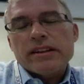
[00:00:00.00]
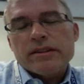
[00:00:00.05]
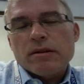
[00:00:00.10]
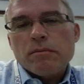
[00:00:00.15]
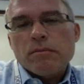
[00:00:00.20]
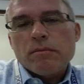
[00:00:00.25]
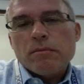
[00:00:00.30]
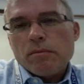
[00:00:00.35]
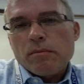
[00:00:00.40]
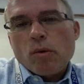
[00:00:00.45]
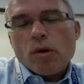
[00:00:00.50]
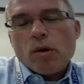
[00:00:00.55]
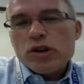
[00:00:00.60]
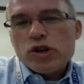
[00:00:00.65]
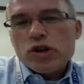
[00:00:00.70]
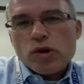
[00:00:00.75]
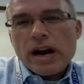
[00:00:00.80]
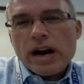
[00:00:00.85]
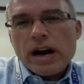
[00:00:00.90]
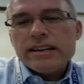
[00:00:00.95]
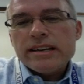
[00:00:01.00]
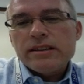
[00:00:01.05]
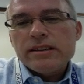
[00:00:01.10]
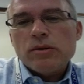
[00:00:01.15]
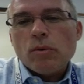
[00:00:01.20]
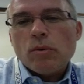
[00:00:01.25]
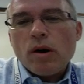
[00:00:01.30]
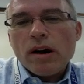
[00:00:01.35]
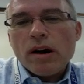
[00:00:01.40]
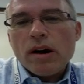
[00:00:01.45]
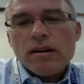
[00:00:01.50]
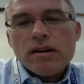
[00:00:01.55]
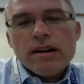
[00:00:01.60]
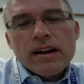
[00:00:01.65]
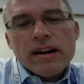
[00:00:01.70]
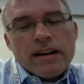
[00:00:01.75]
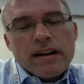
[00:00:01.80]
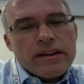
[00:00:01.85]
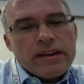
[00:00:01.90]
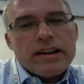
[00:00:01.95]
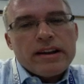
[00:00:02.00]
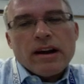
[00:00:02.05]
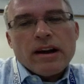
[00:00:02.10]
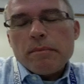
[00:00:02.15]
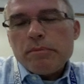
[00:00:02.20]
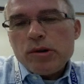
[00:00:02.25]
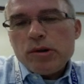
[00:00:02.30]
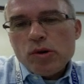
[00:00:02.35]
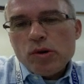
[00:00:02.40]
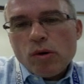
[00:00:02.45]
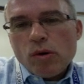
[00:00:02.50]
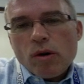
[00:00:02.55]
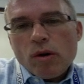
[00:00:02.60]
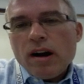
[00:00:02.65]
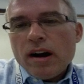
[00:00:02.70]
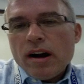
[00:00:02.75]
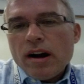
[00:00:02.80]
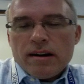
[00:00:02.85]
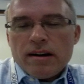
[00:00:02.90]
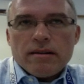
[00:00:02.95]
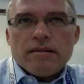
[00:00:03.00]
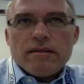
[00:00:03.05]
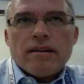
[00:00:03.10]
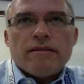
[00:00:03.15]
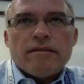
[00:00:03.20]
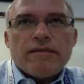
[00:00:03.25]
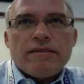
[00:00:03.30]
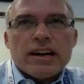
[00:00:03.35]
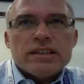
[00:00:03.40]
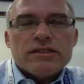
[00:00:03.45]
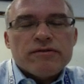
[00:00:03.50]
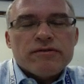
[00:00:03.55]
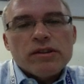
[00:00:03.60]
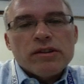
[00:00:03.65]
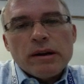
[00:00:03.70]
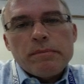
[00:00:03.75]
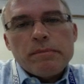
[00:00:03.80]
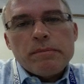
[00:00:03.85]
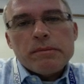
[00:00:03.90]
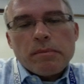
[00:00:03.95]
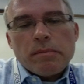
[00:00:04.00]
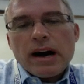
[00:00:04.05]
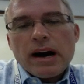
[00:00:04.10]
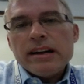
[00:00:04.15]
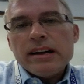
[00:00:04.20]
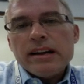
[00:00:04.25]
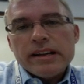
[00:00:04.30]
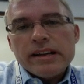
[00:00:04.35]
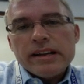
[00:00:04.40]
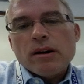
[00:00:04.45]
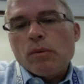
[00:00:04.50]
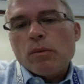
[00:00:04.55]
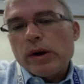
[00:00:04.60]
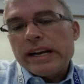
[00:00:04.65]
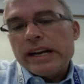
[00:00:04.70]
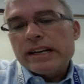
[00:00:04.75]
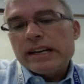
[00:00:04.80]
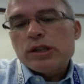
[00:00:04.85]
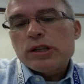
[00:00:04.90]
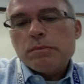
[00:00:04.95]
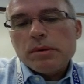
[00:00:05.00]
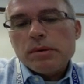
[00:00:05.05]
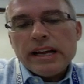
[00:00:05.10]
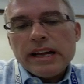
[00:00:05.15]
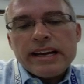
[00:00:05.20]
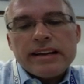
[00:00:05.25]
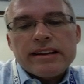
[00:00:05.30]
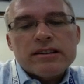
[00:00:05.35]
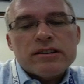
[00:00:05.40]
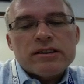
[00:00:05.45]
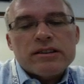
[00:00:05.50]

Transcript: They're more attracted to water than a pure phospholipid bilayer would explain.